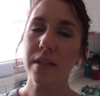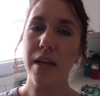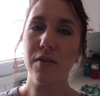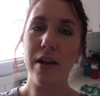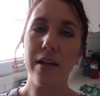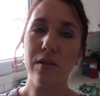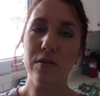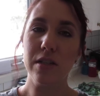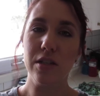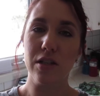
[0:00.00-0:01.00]
Okay, Greg and
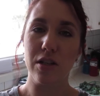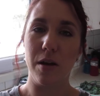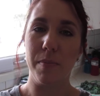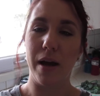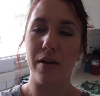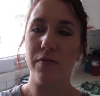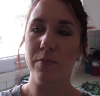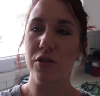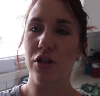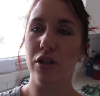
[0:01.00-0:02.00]
Lucy just got back
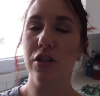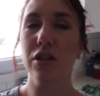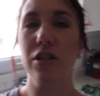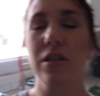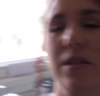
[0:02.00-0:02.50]
from church